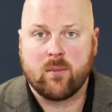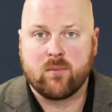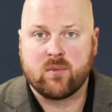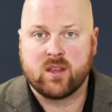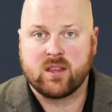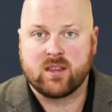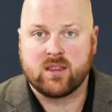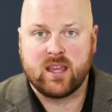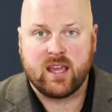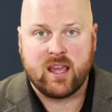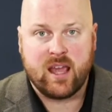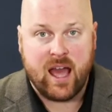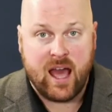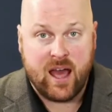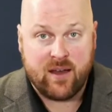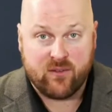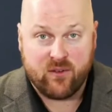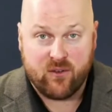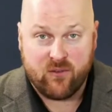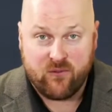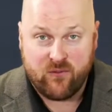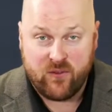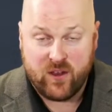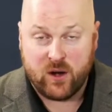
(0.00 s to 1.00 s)
that they have a
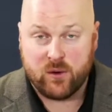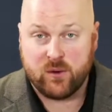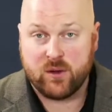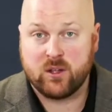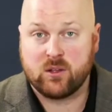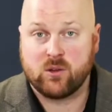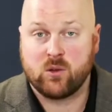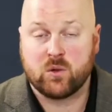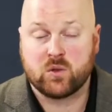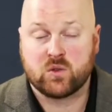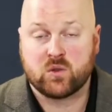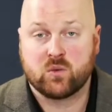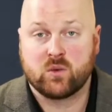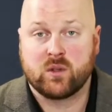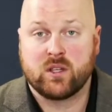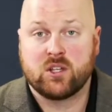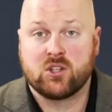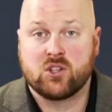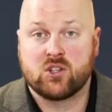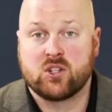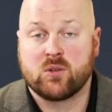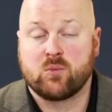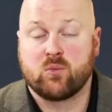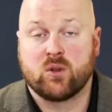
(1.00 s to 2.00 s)
very close
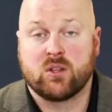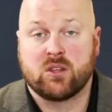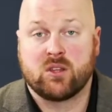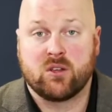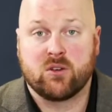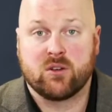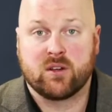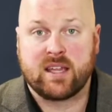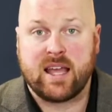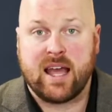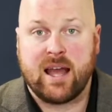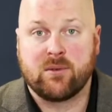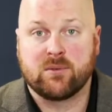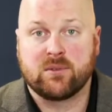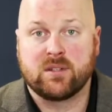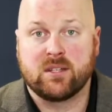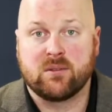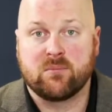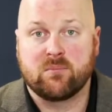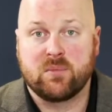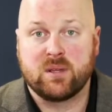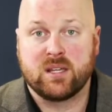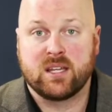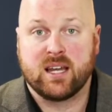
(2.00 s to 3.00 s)
relationship with their
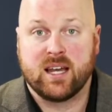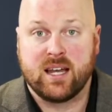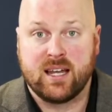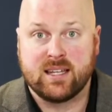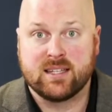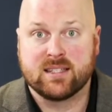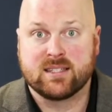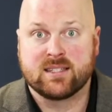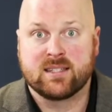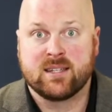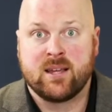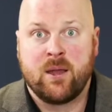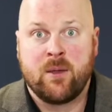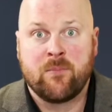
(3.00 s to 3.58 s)
accountant because